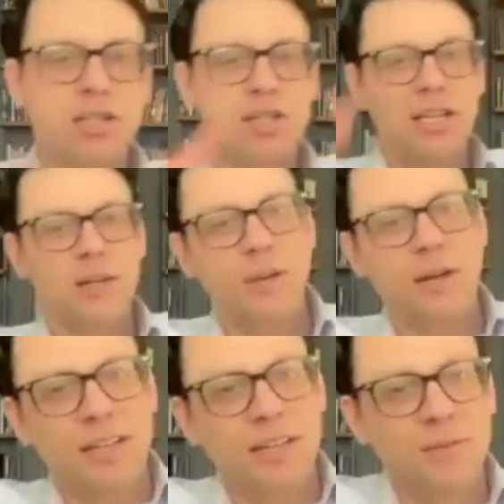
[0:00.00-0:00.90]
Sheen
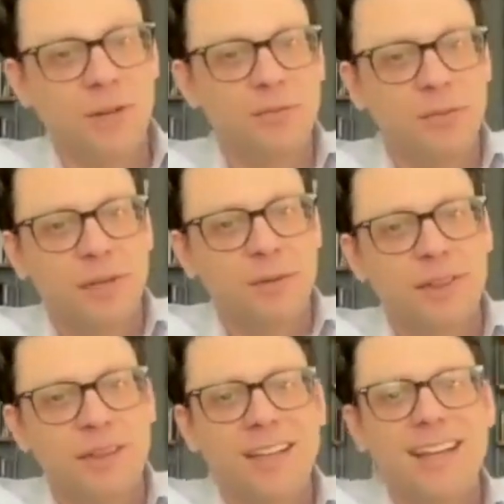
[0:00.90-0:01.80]
apparently is very familiar
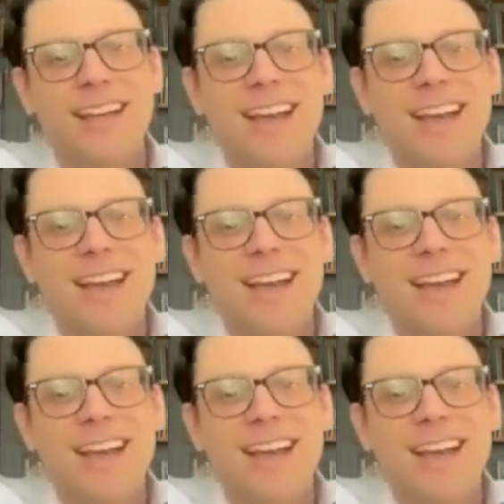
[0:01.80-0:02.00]
with it.